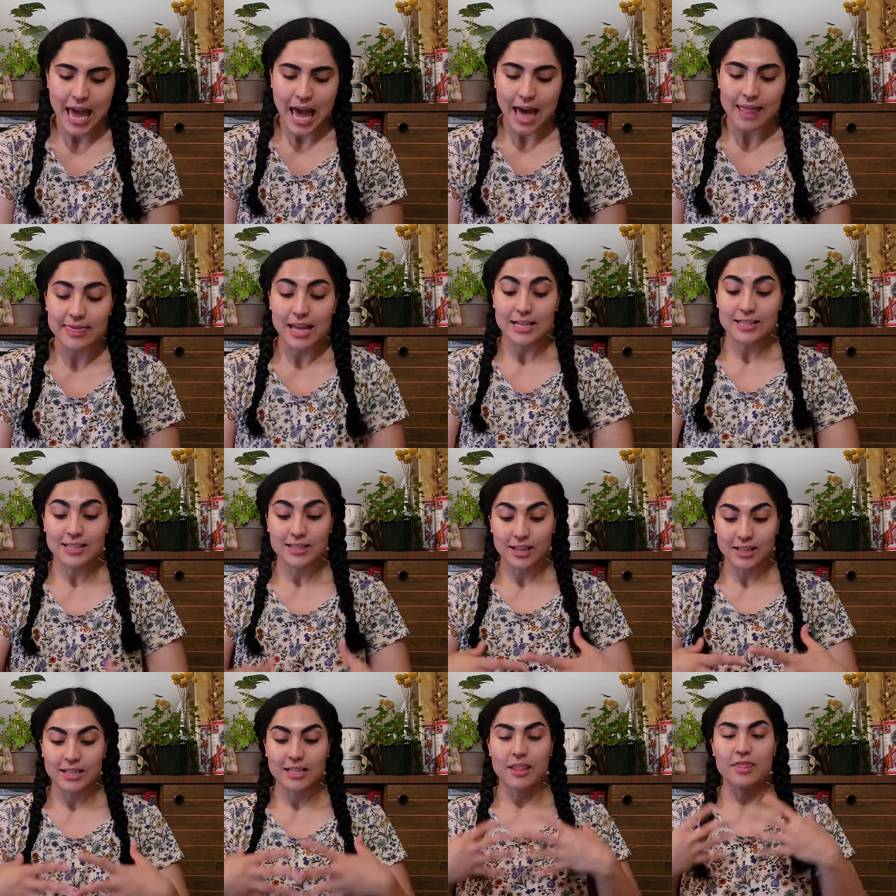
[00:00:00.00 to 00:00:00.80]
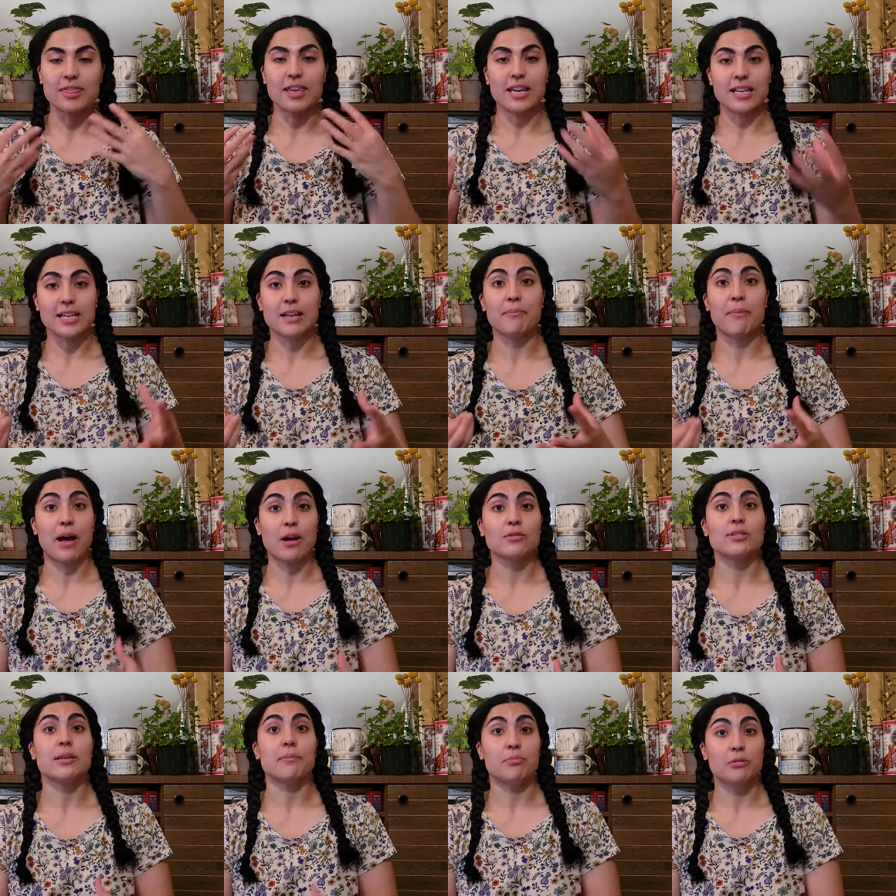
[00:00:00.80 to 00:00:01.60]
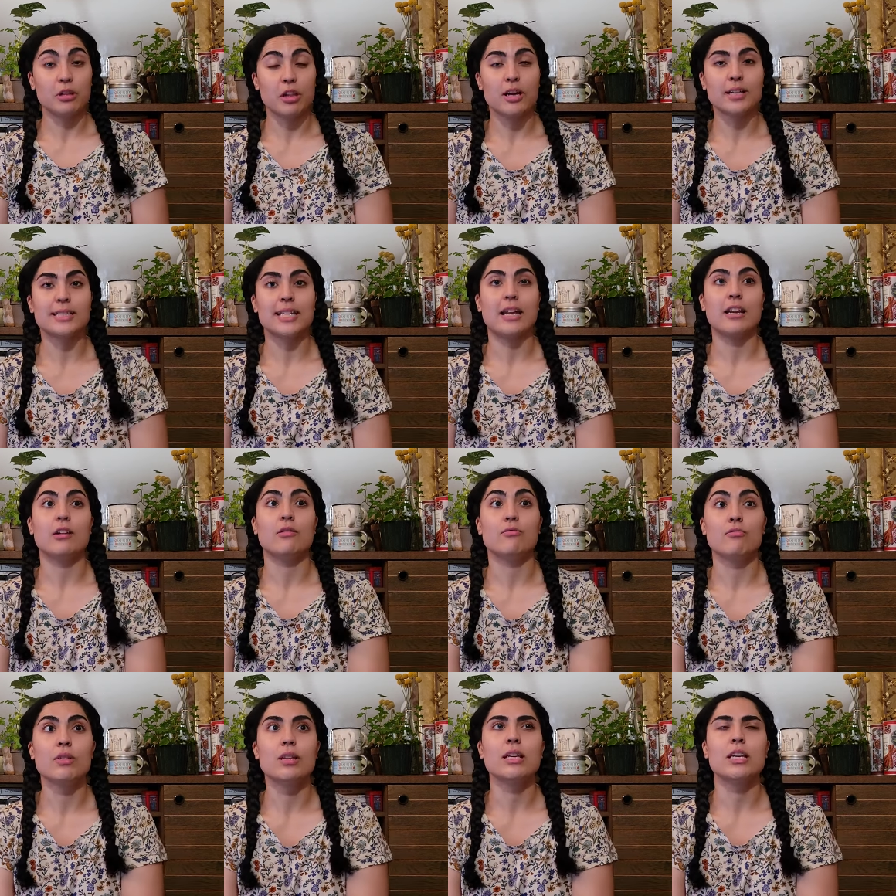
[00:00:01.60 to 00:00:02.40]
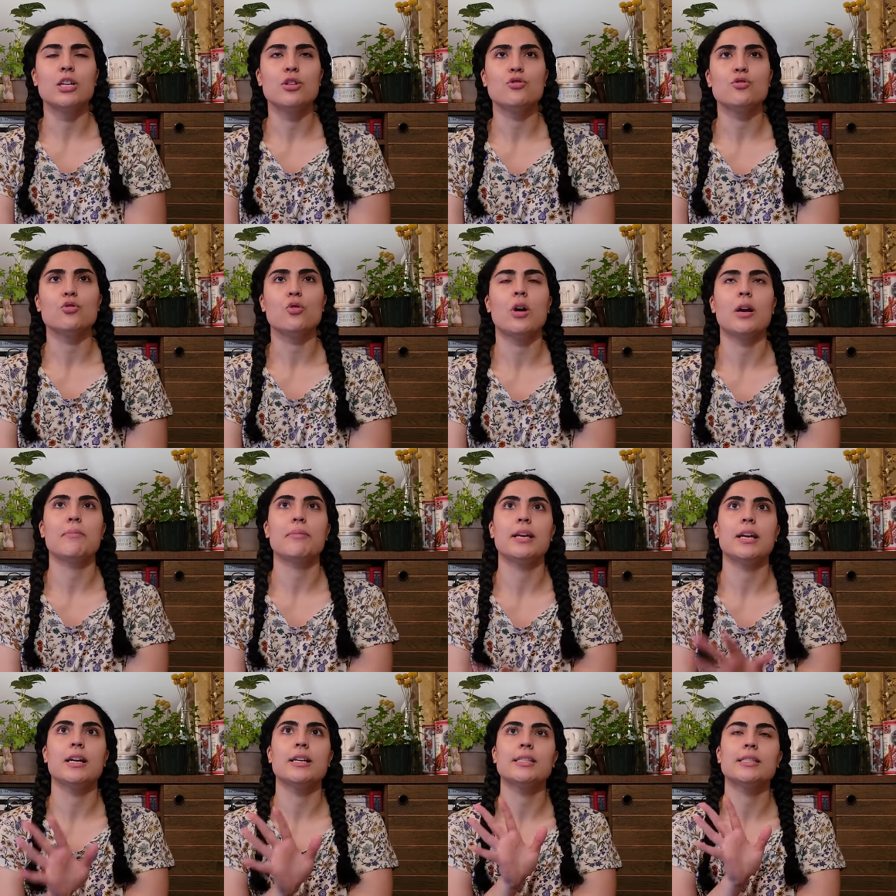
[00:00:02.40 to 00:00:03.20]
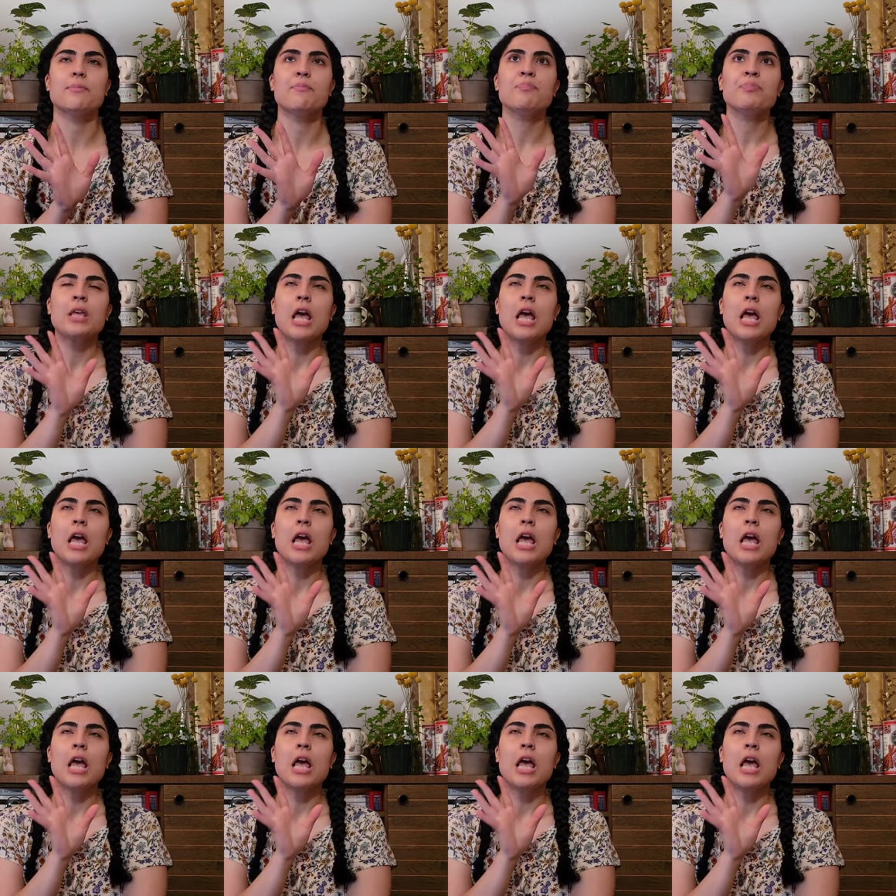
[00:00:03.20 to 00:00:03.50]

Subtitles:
And that's like the thing about the plot that I really enjoy, because